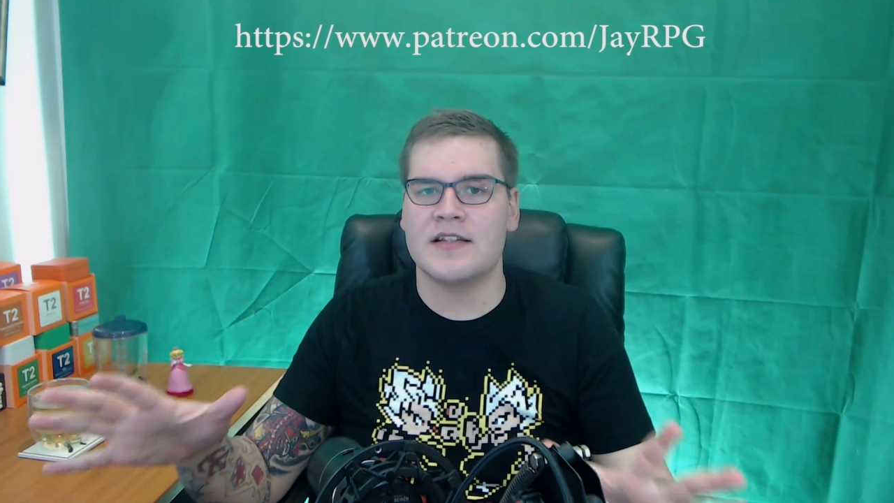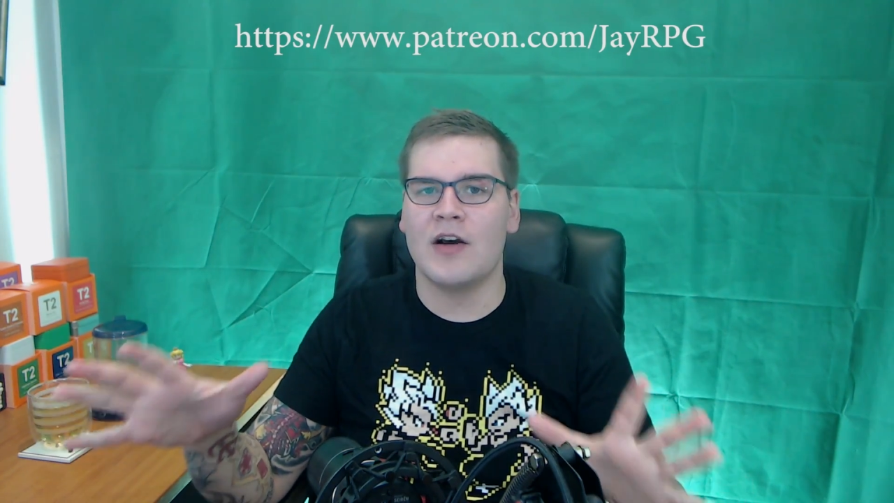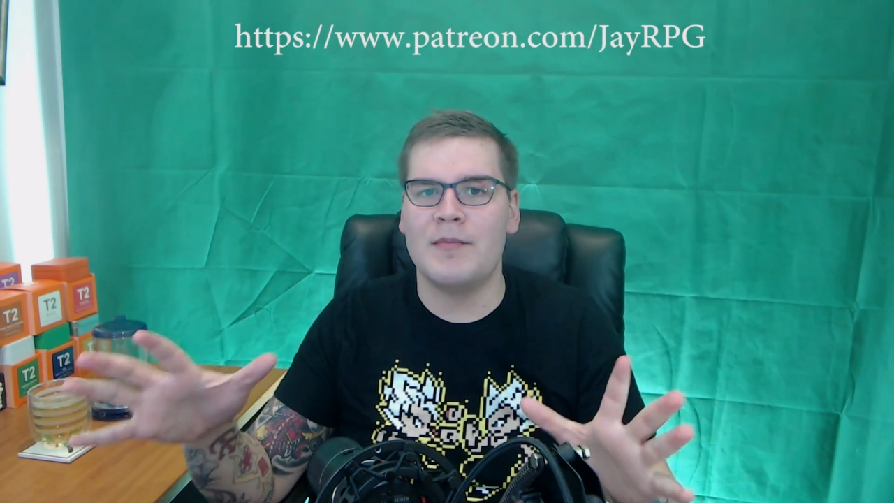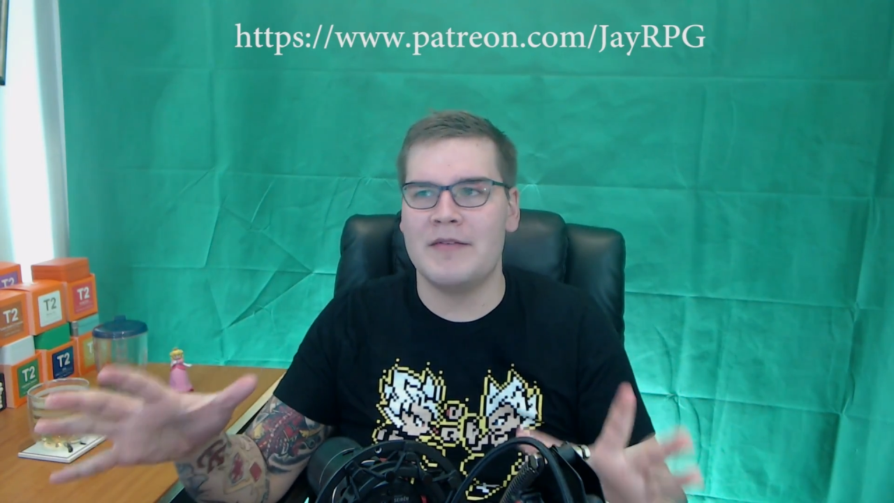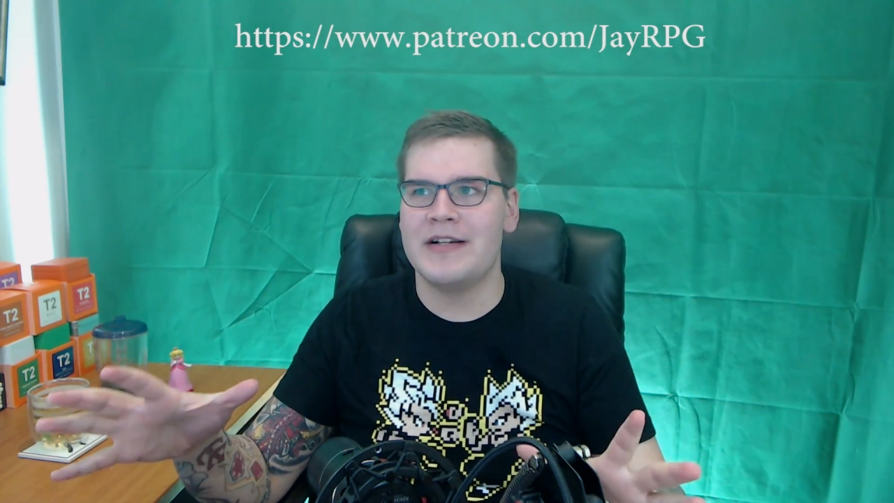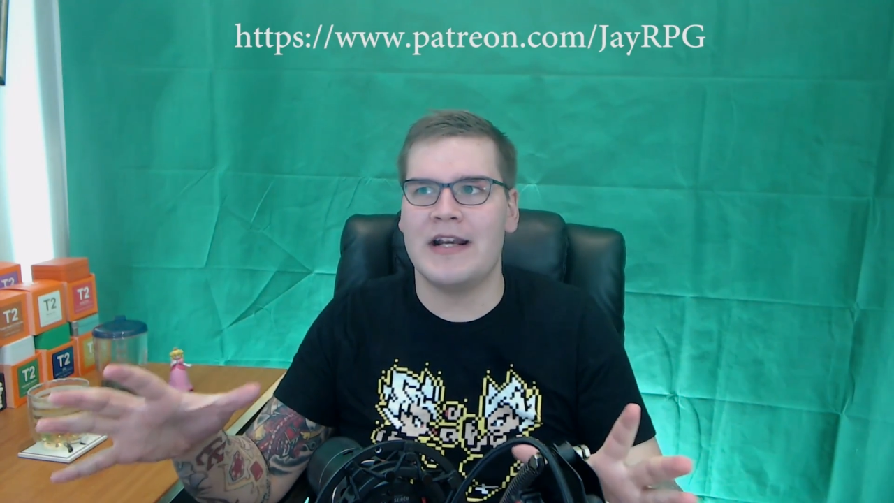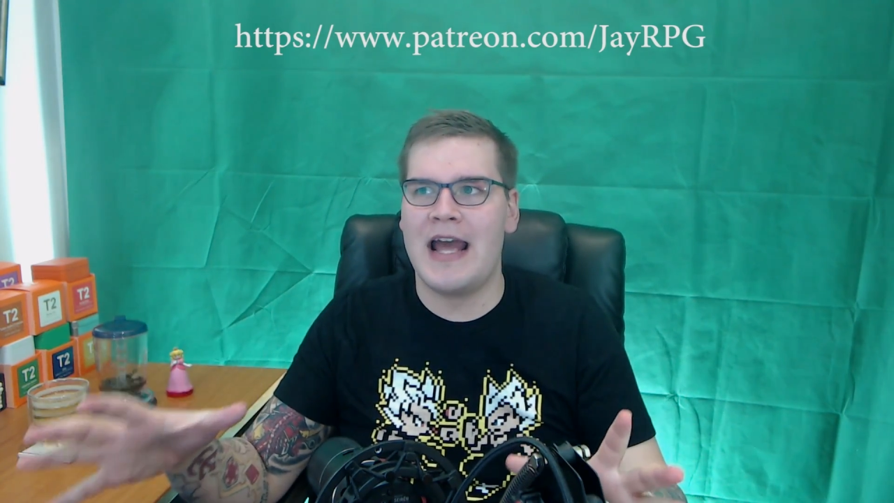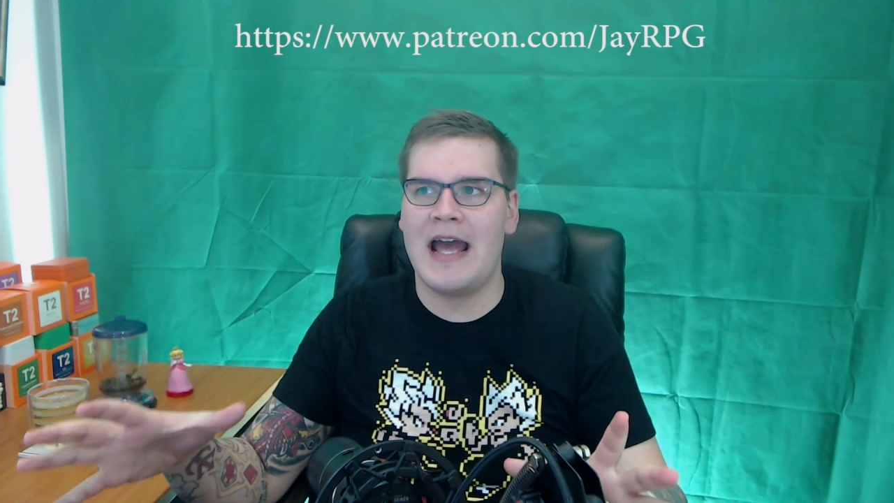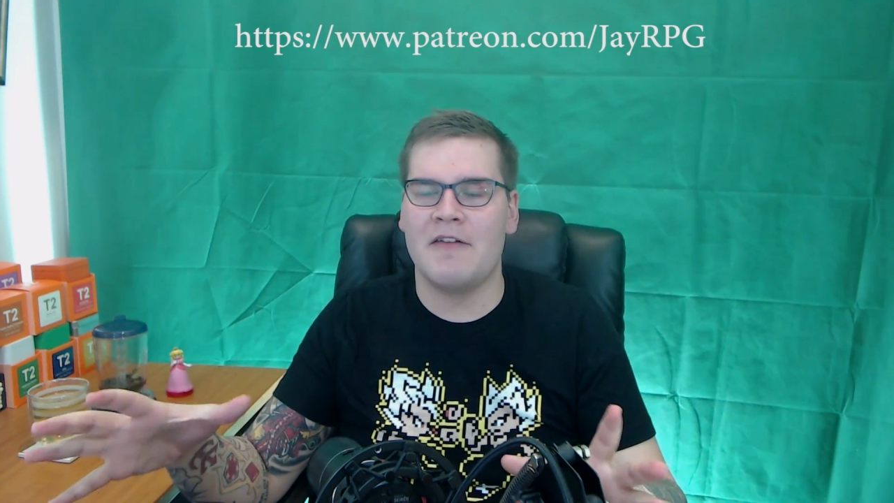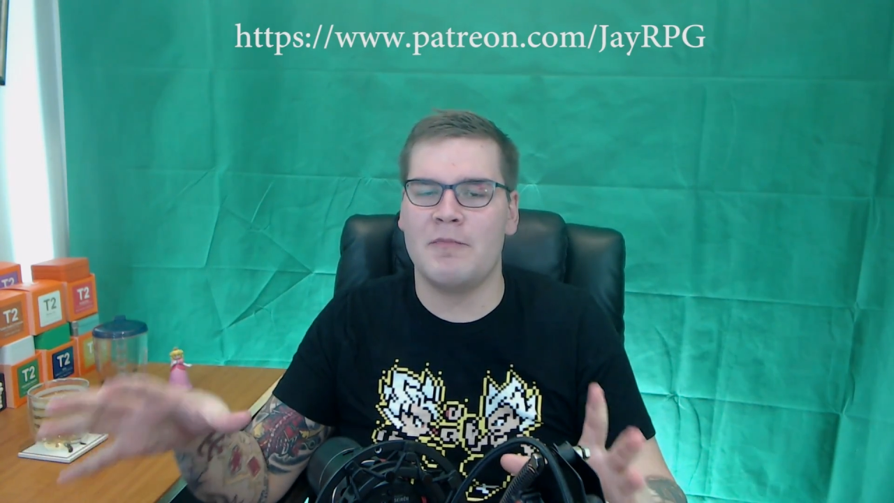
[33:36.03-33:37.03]
so I'm never going
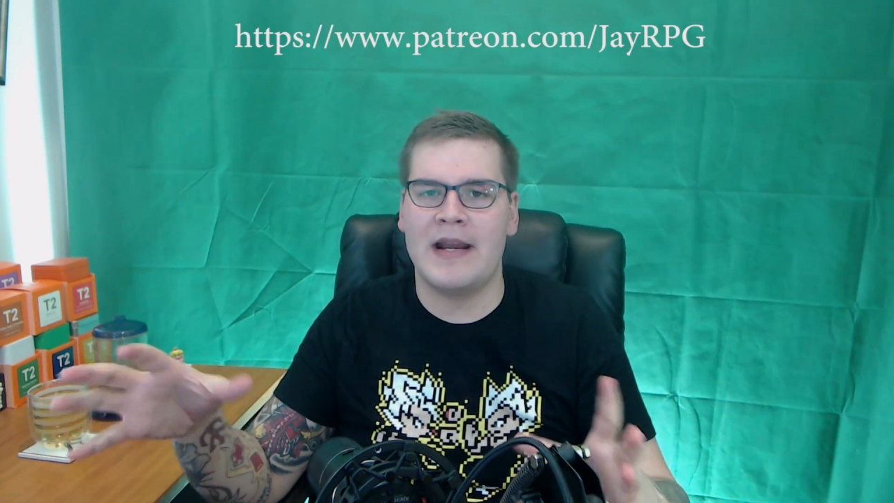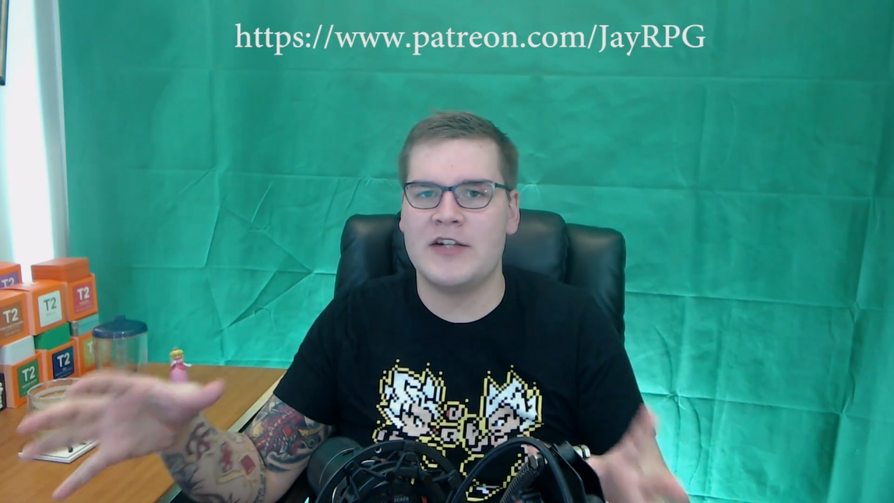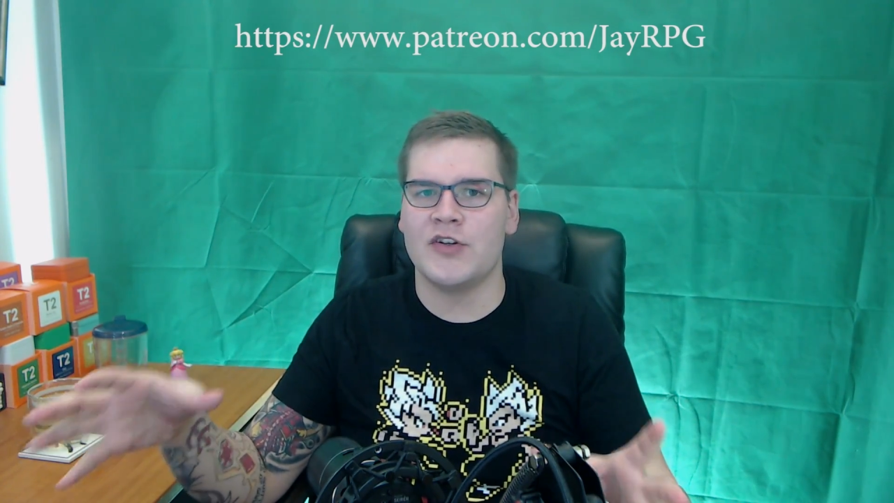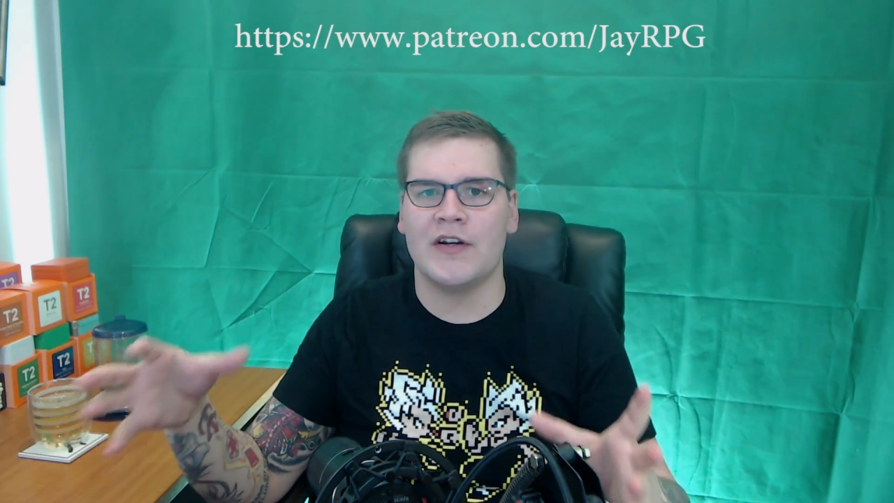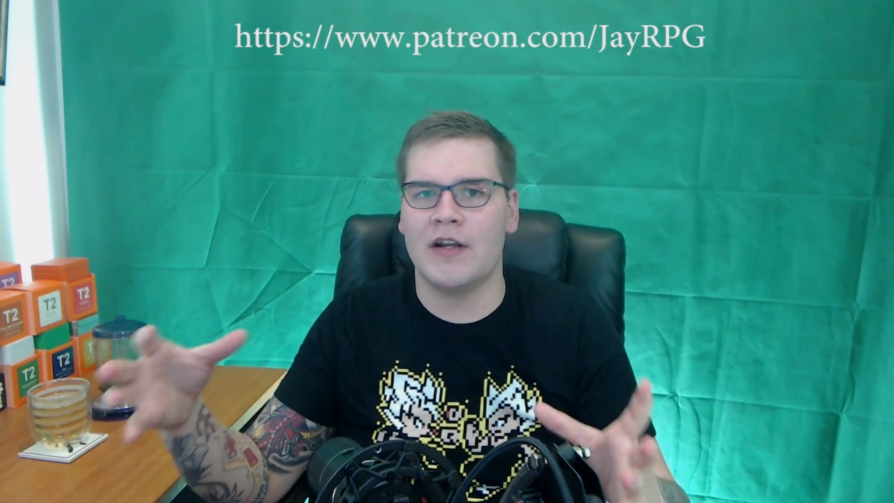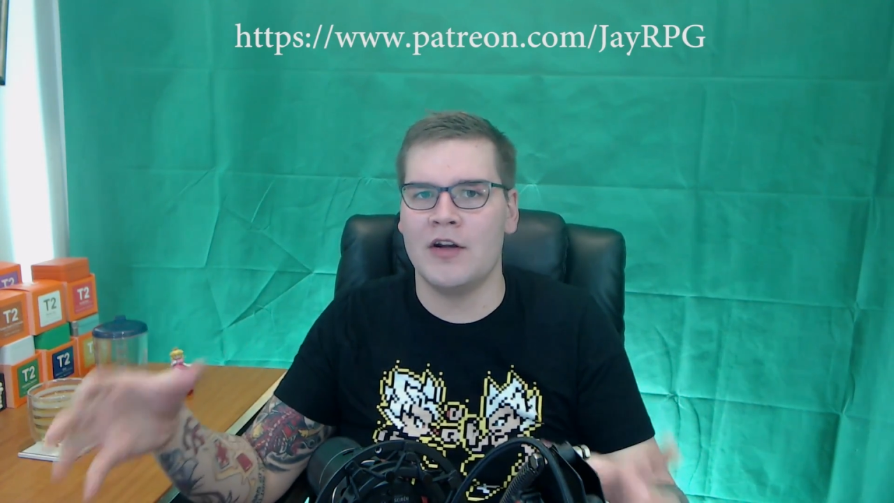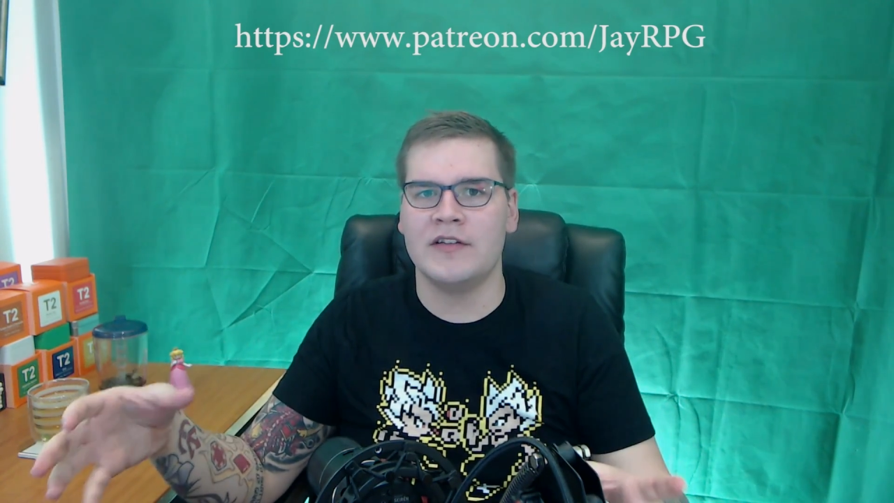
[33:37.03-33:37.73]
to have Patreon